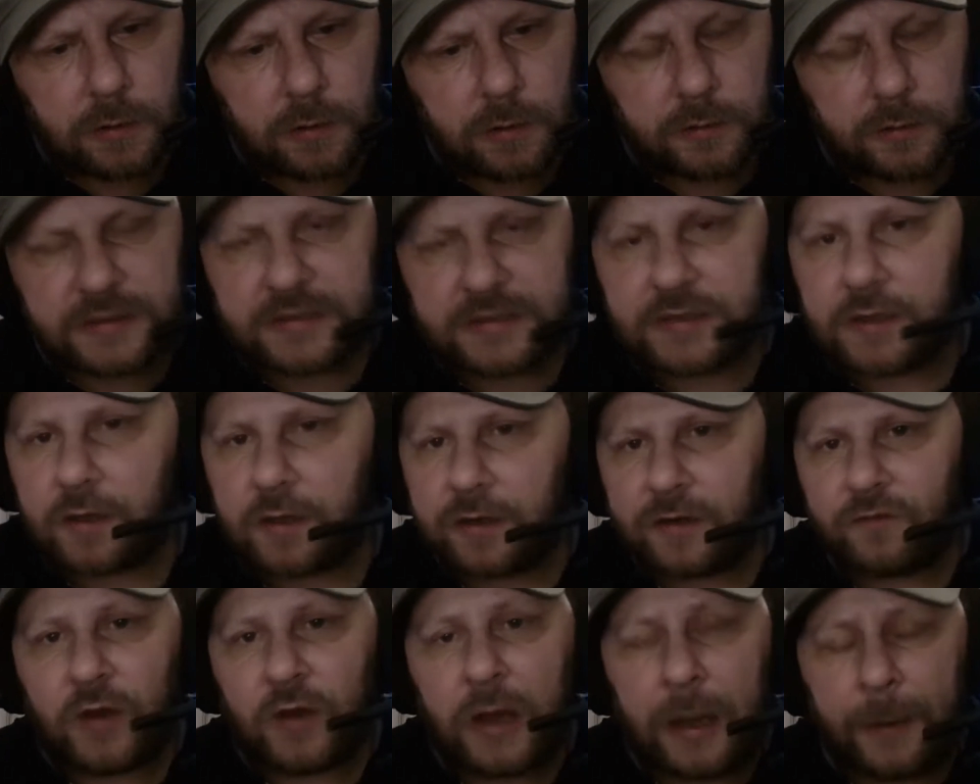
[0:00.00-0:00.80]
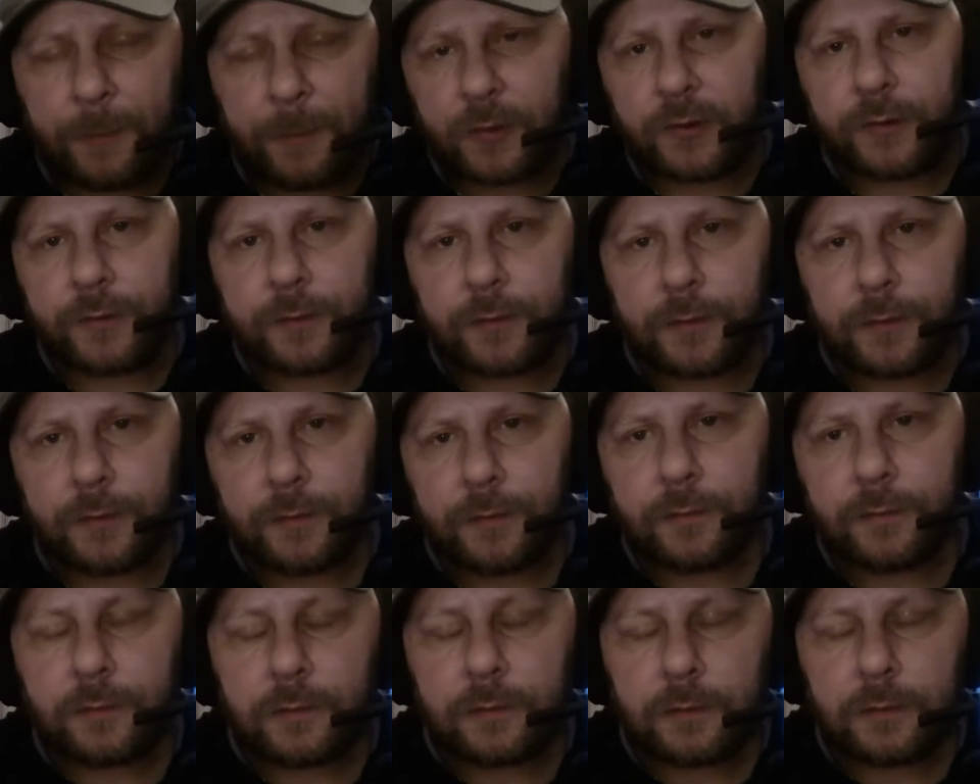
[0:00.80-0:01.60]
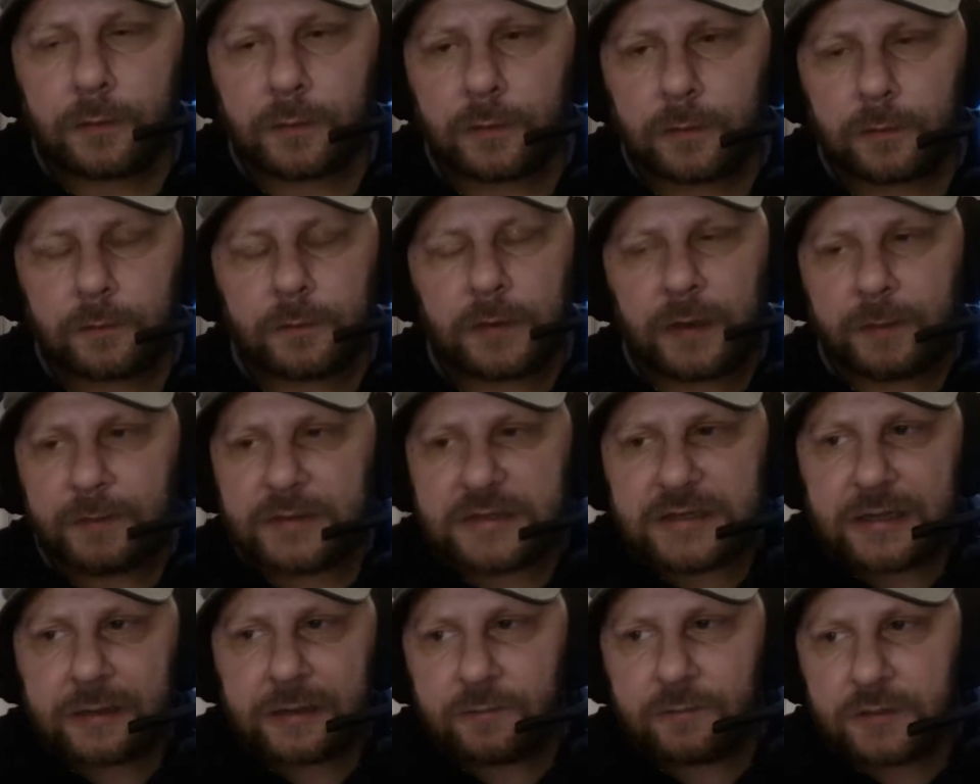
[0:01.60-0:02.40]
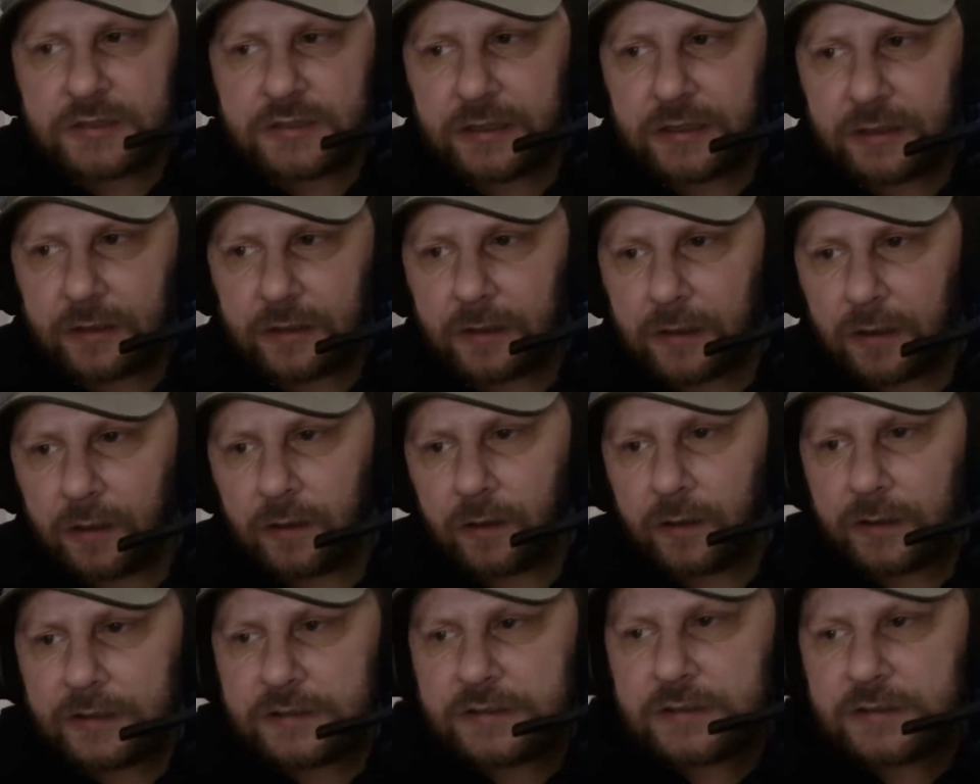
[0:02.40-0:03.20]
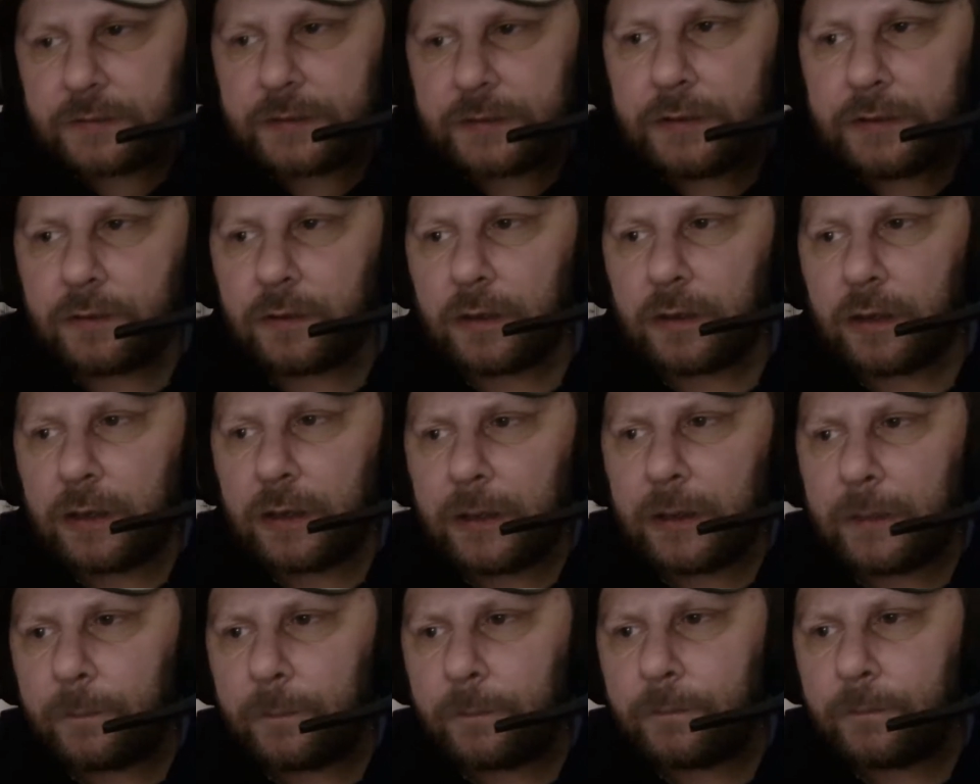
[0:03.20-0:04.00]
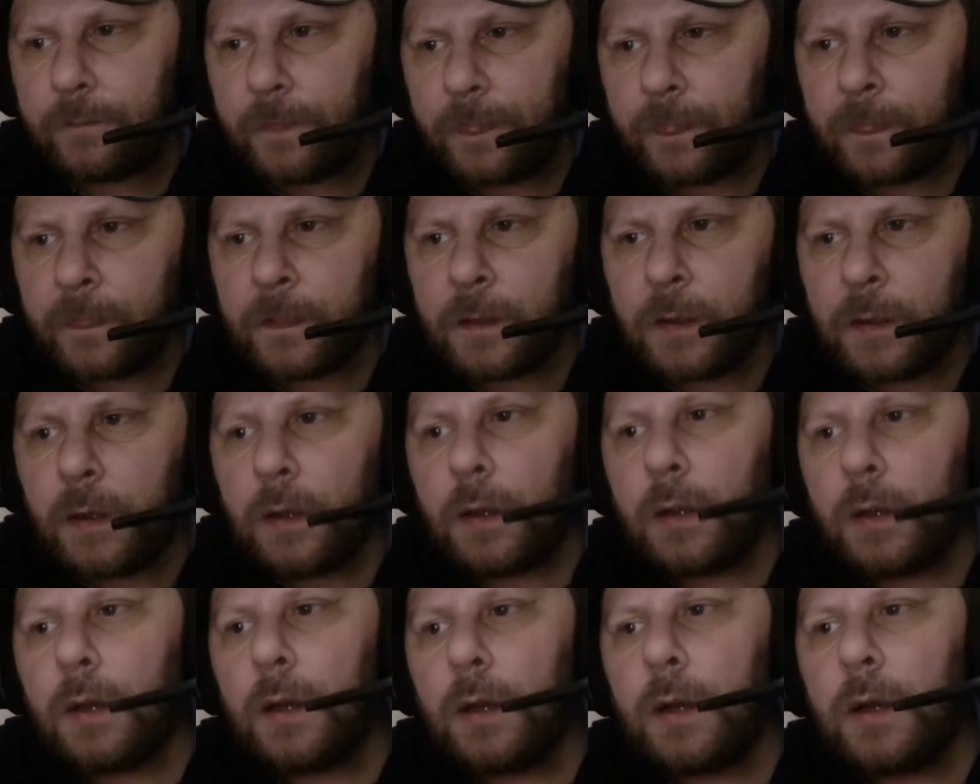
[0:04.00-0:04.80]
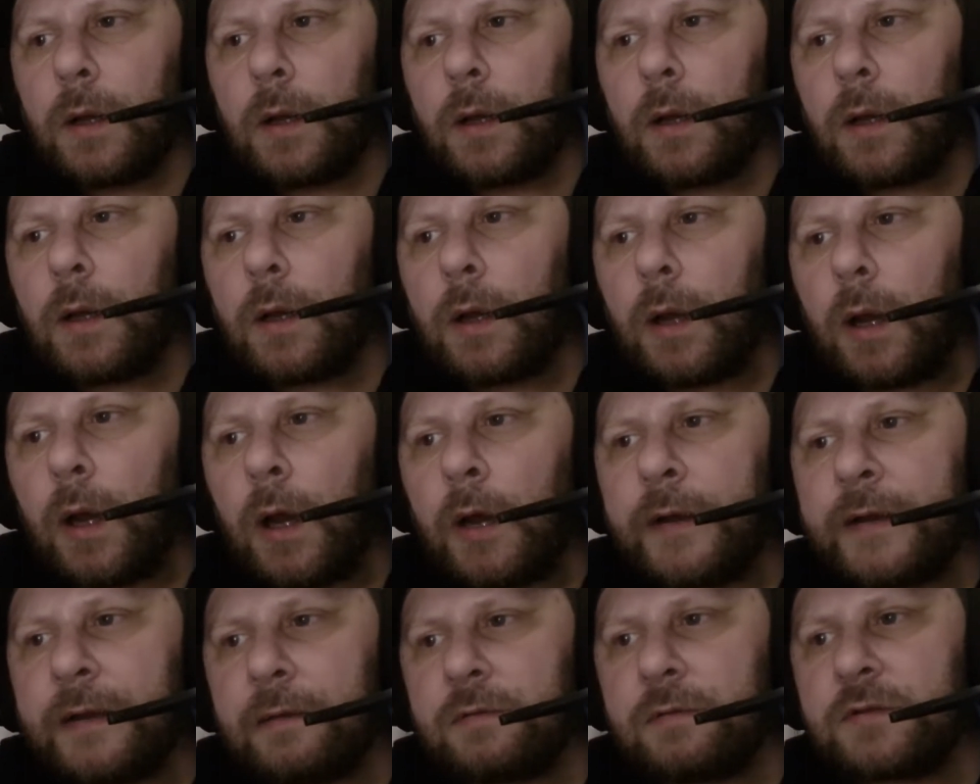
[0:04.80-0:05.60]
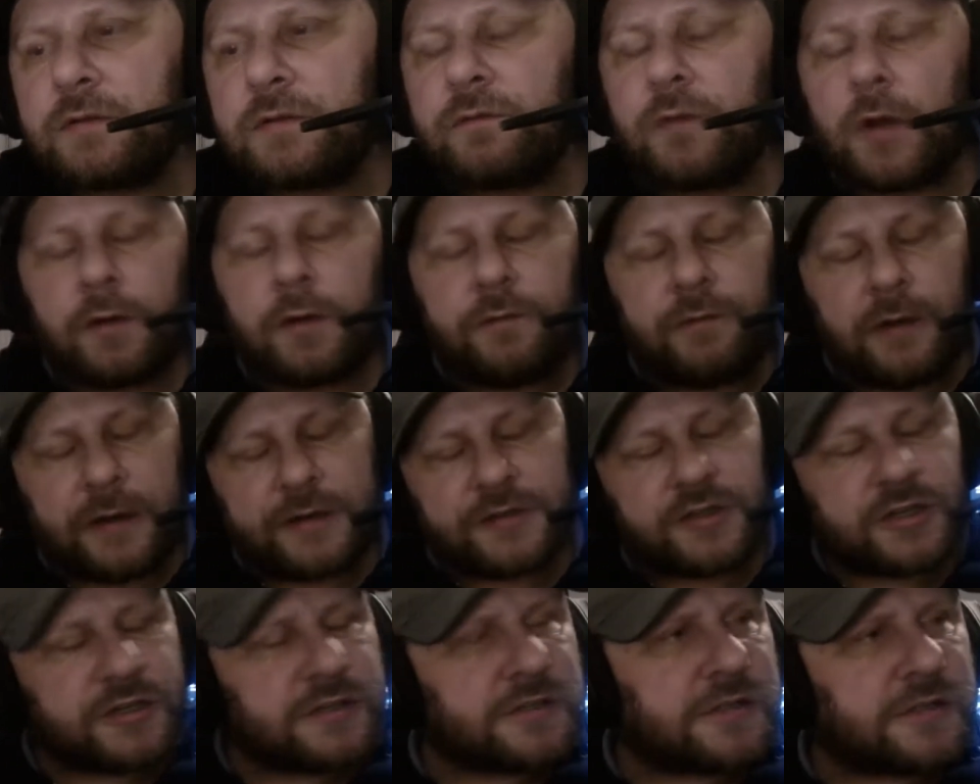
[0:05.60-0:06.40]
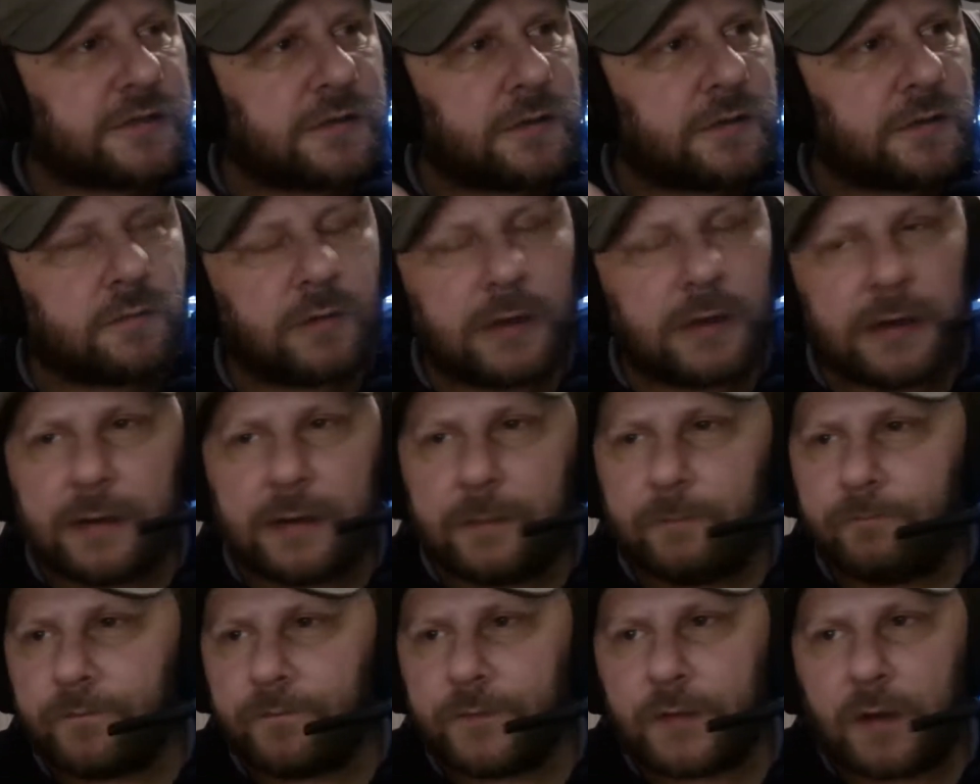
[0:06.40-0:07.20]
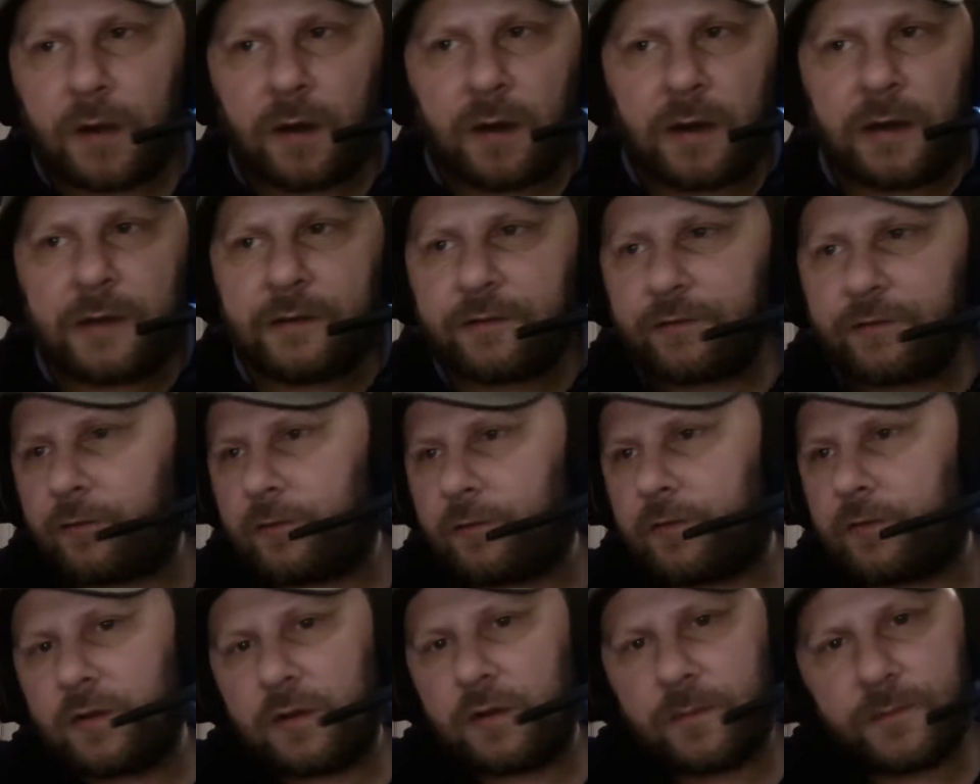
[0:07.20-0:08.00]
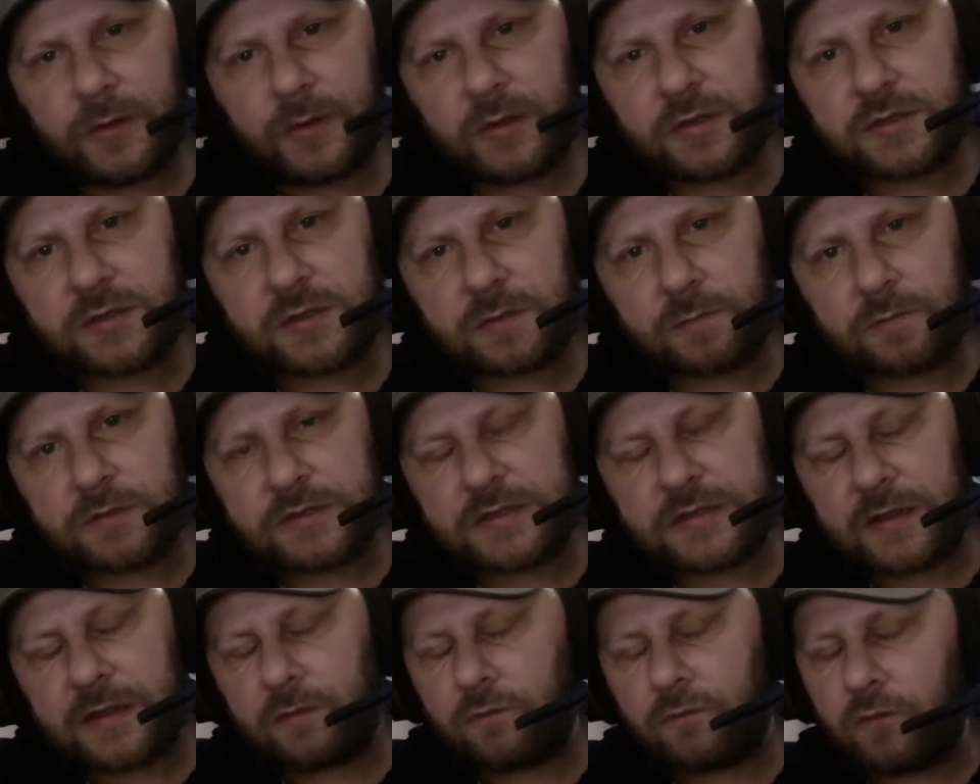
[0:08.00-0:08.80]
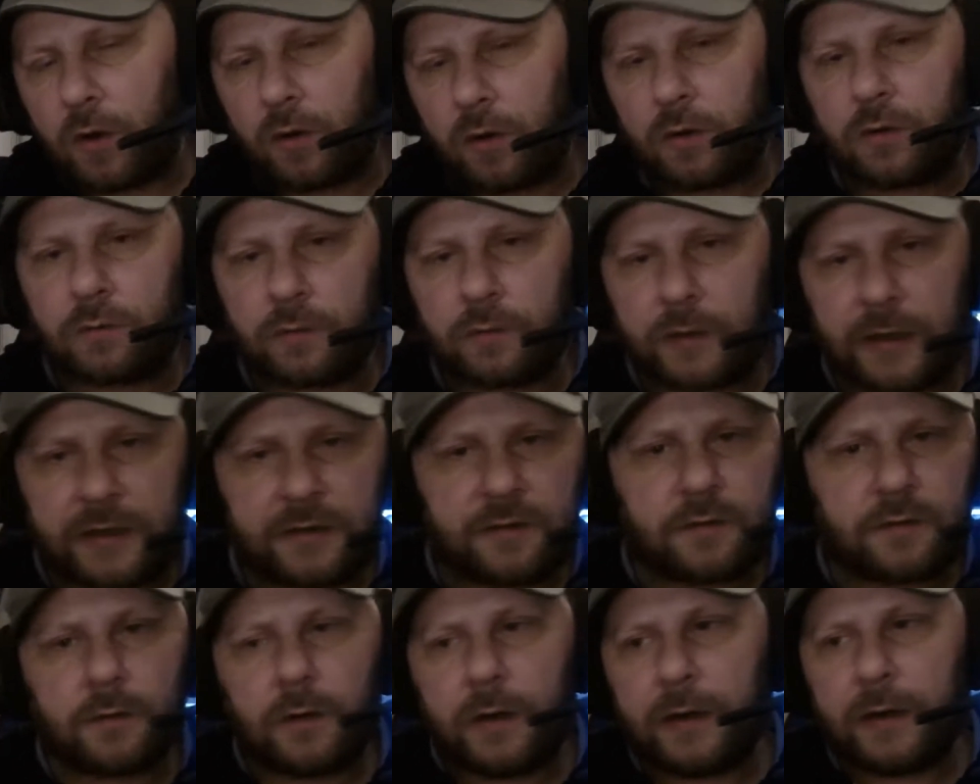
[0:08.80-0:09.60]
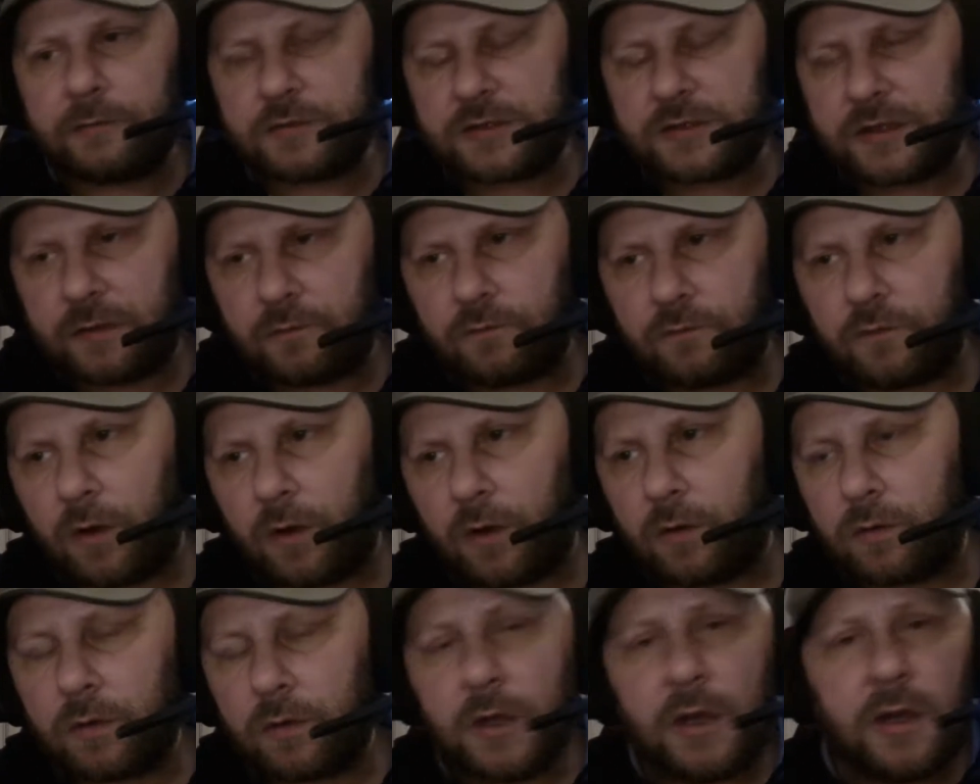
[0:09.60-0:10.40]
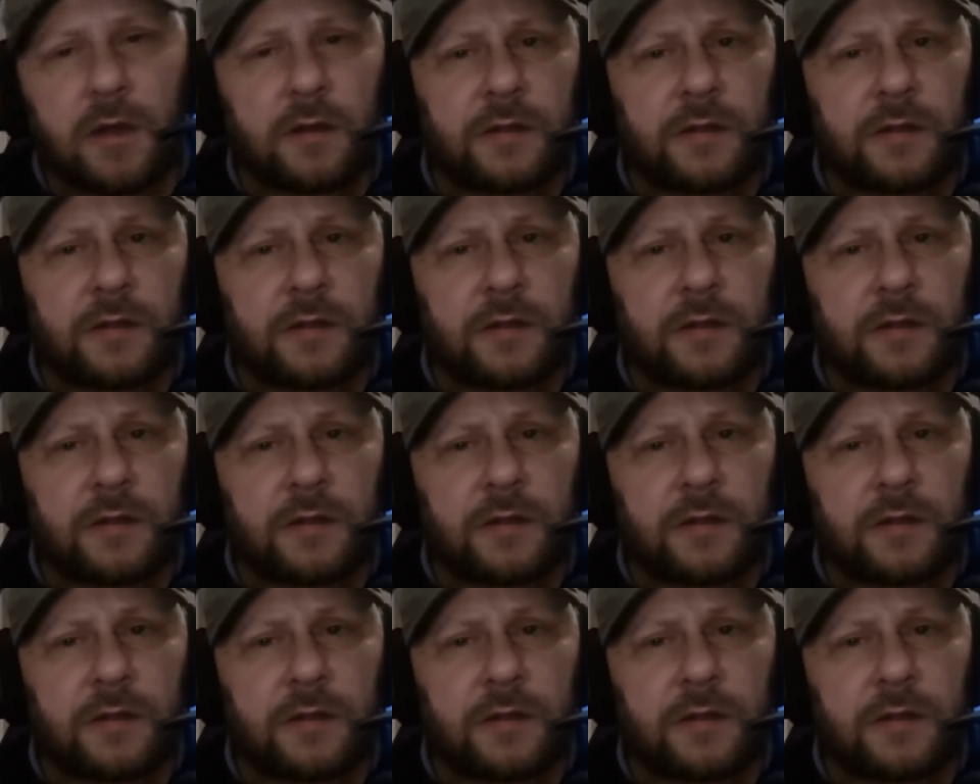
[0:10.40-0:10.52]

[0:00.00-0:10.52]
this kind of happened. Like my date was sitting in the car next to me, and there was a road rage incident where I thought the other person was in the wrong. They thought I was in the wrong.